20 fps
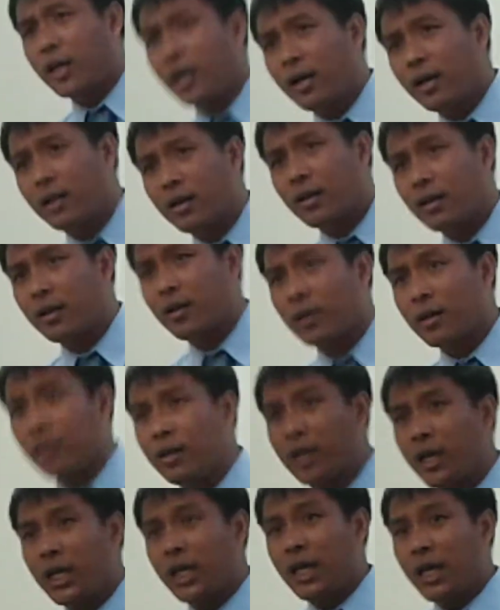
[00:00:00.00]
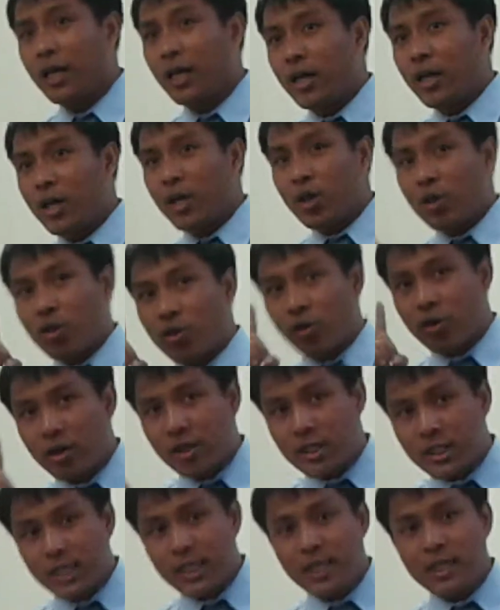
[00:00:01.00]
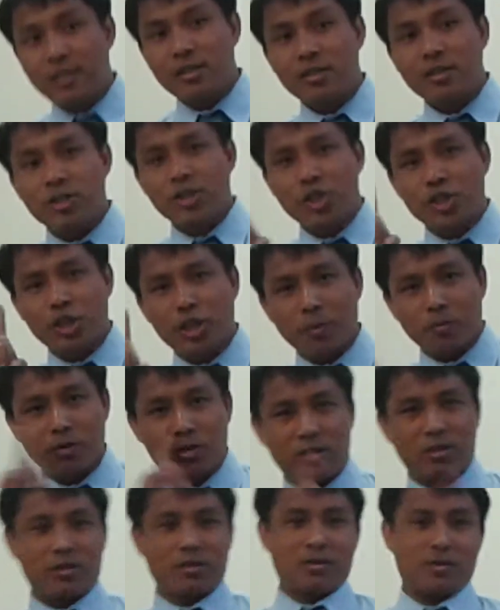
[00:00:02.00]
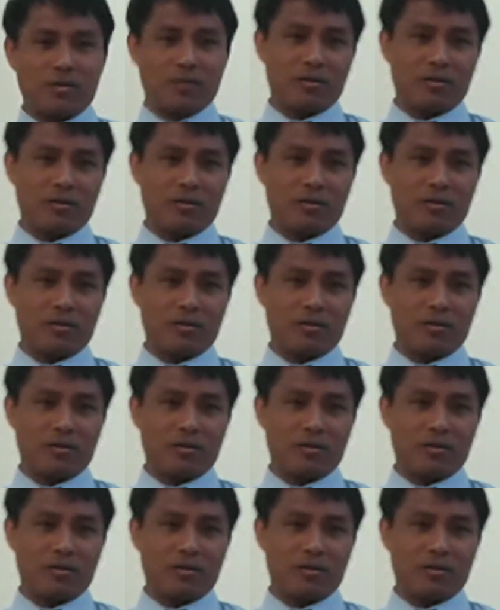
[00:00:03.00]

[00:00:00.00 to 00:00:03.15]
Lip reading: there? 13 ships.